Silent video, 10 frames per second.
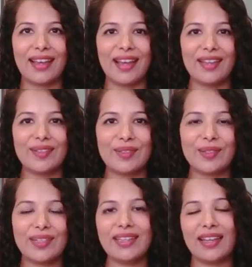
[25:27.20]
I
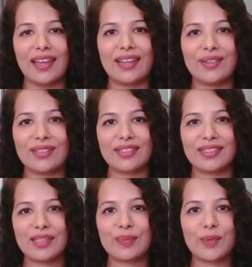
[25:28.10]
usually like to
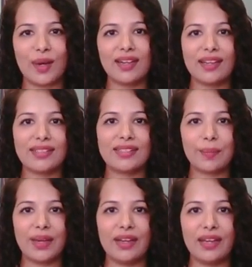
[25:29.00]
suggest products
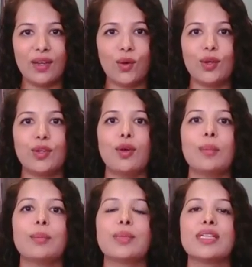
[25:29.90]
depending on
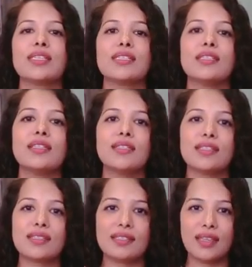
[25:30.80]
your personal
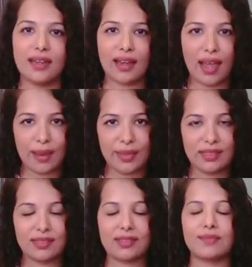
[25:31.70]
skin
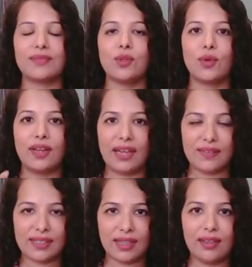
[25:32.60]
habits, your
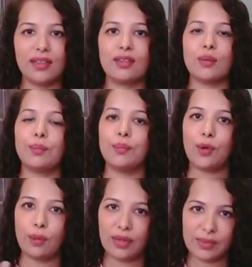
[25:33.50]
lifestyle, the
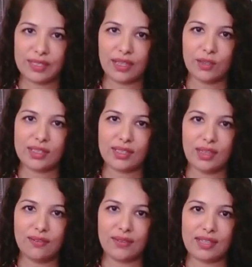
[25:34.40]
problems that your
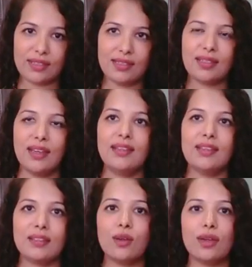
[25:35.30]
skin faces.
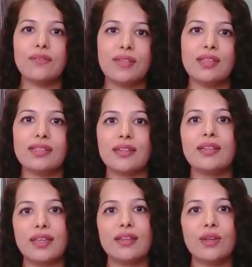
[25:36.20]
There's a lot of things that
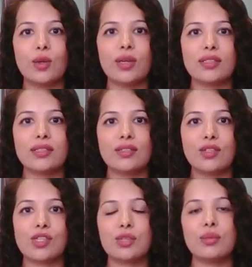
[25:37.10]
are taken into
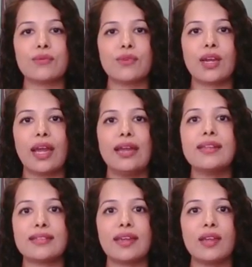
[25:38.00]
consideration before I
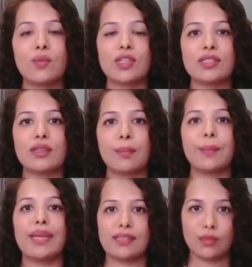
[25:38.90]
decide which is the
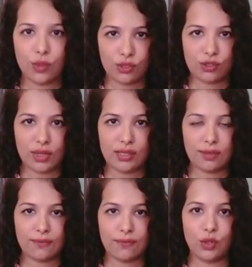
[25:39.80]
best
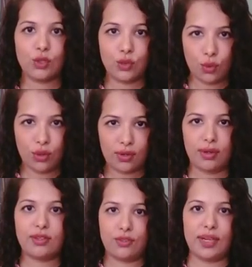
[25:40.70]
moisturizer for
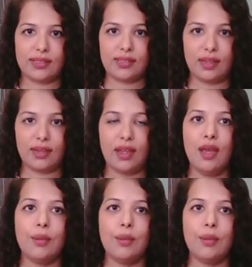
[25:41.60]
your dry skin.